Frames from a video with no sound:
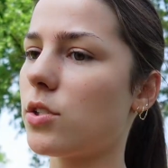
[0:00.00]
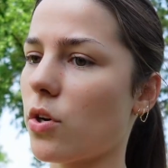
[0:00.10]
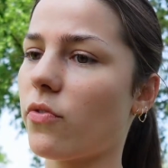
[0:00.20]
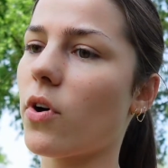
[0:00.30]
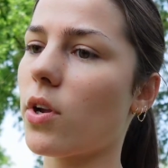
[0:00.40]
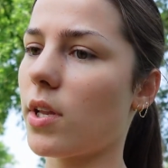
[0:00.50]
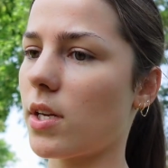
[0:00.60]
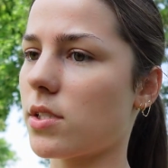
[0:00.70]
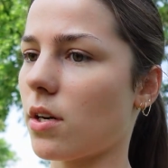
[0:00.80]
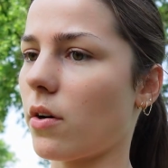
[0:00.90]
So far
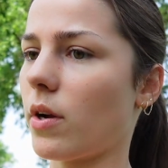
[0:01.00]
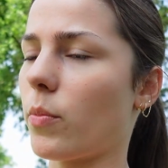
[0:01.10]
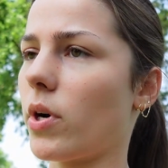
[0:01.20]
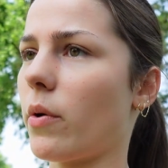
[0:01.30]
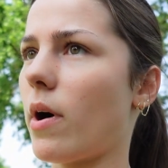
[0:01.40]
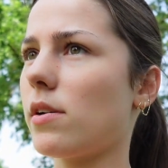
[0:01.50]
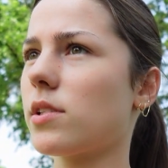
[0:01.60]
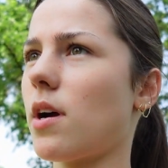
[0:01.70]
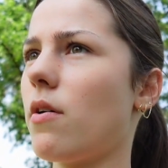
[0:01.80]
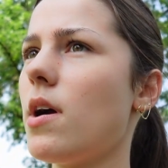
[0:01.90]
things are going pretty well.
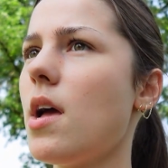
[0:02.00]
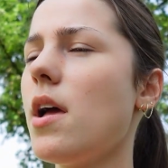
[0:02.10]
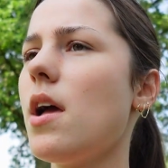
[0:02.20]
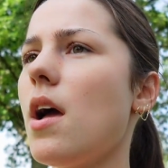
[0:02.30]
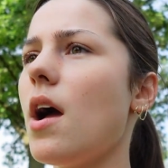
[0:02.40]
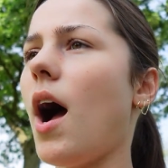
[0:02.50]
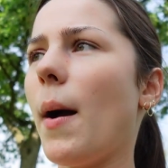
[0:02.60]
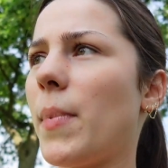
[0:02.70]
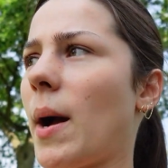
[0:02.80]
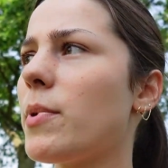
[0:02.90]
So
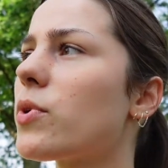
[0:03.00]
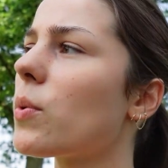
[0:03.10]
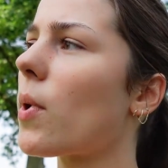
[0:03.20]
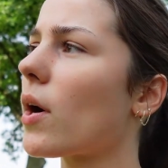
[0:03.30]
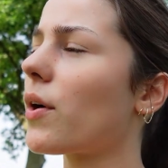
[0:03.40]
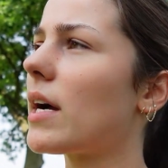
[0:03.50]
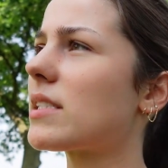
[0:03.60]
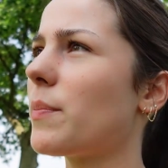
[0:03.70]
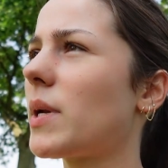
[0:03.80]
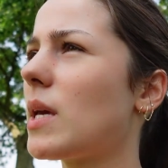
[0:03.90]
I'm happy with the
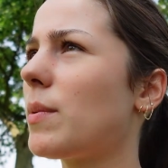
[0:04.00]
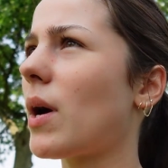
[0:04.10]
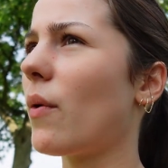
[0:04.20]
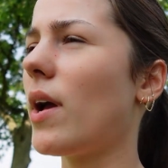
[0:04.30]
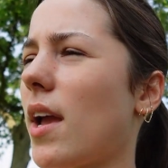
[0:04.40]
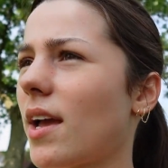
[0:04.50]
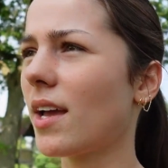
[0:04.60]
progress. I'm gonna keep going